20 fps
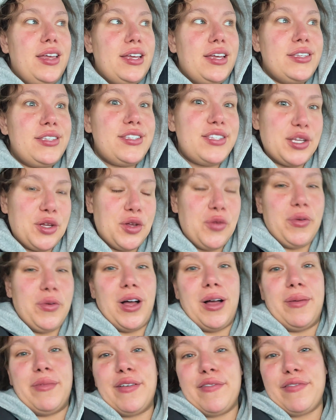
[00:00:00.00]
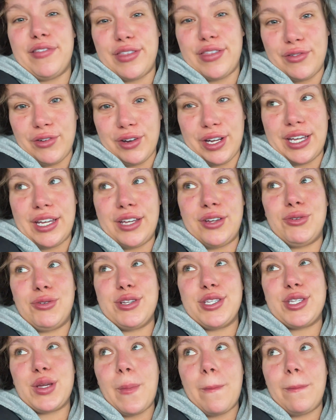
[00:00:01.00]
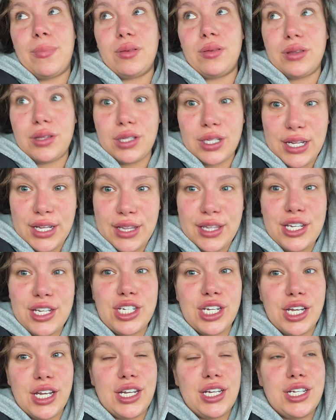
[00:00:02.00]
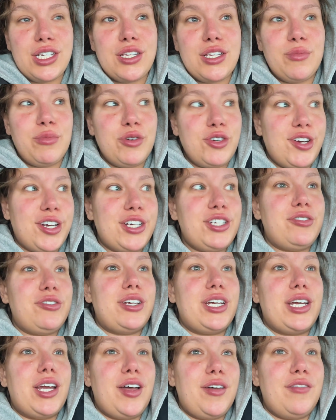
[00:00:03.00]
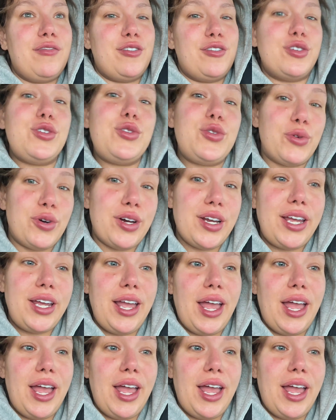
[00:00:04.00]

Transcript: a single mom of 3 who has completely changed the trajectory of her story.